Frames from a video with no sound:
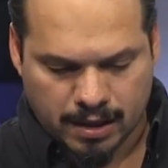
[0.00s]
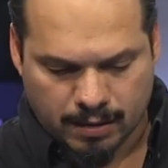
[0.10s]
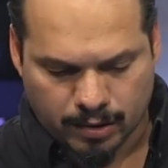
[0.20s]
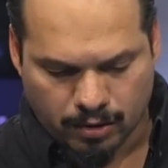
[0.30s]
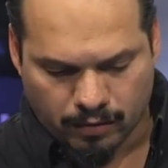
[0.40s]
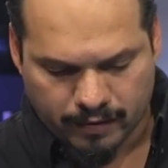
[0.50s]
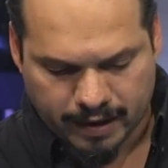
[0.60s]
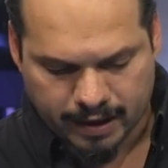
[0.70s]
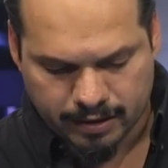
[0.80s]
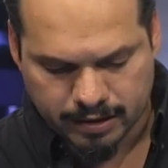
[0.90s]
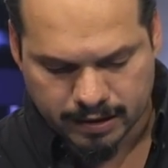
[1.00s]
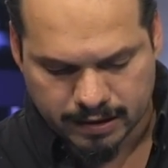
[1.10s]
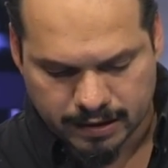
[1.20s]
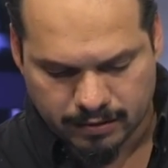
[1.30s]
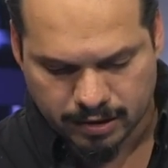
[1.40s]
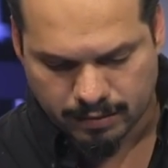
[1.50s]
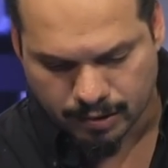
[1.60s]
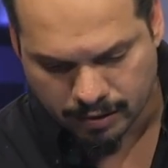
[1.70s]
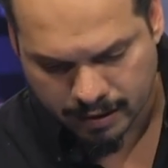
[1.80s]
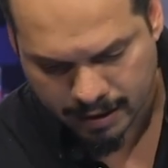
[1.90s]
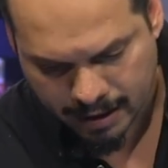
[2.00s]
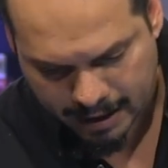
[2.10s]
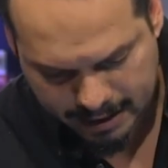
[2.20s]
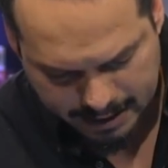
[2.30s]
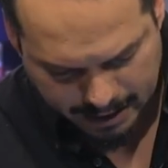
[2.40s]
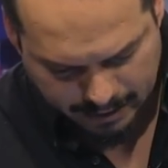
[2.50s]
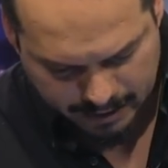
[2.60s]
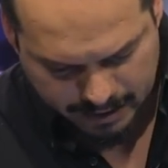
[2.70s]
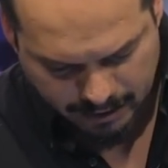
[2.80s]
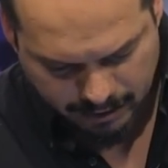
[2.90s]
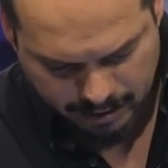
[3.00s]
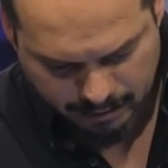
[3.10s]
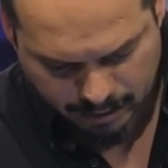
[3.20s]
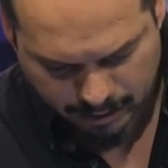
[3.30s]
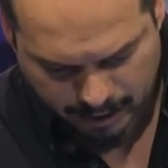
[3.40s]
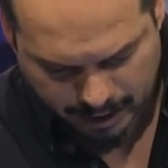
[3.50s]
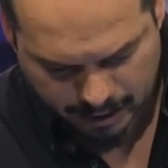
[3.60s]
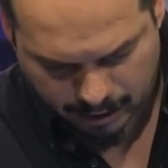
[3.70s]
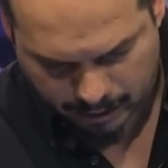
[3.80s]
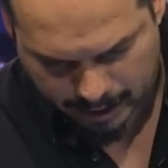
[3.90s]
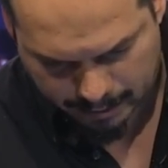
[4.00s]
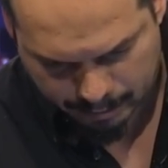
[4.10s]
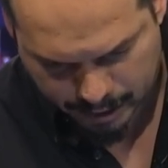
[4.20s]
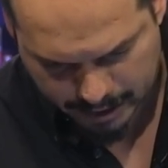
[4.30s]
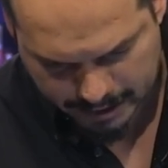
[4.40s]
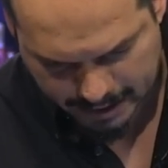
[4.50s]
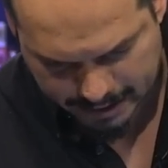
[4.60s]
I'm gonna go over here to the serial number, and inside of the serial number, I'll go ahead and put this